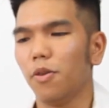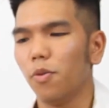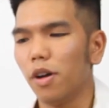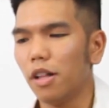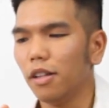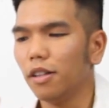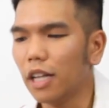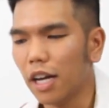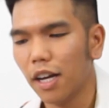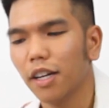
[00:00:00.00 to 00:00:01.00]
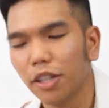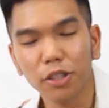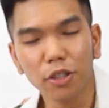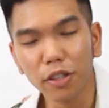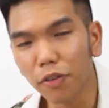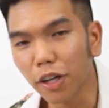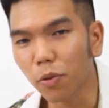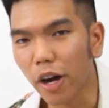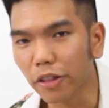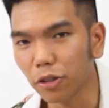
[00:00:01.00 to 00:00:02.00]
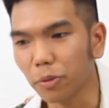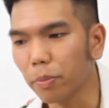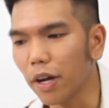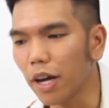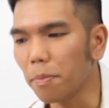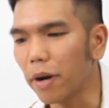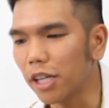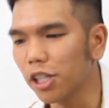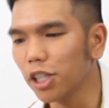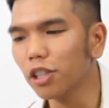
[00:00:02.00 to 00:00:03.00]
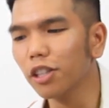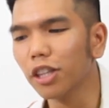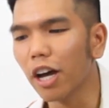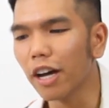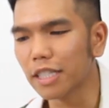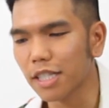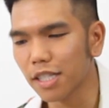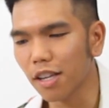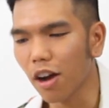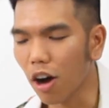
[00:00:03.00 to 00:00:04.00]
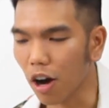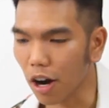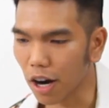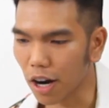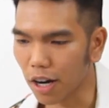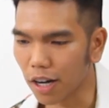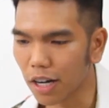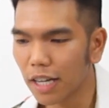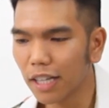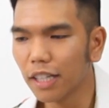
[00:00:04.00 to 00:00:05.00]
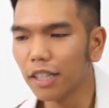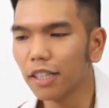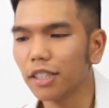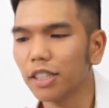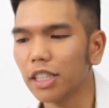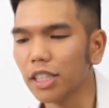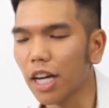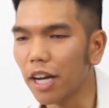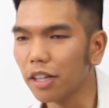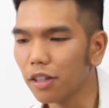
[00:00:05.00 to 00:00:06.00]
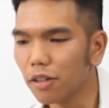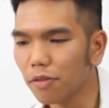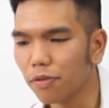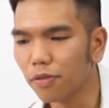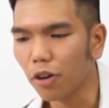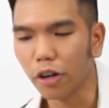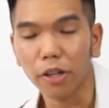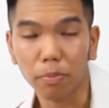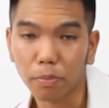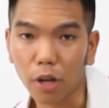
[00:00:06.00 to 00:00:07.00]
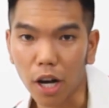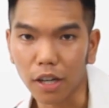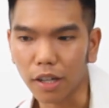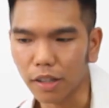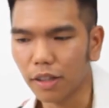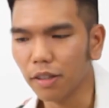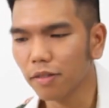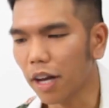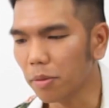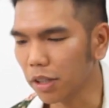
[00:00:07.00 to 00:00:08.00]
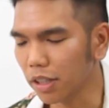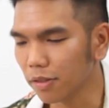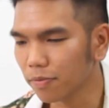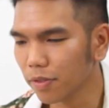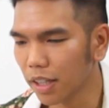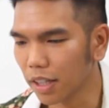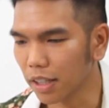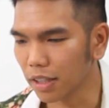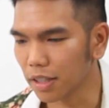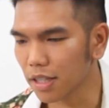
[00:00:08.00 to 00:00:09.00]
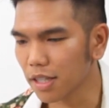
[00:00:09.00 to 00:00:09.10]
Well, they're doing the final walkthrough, but my initial thoughts are she's kind of, or Prada, I mean, is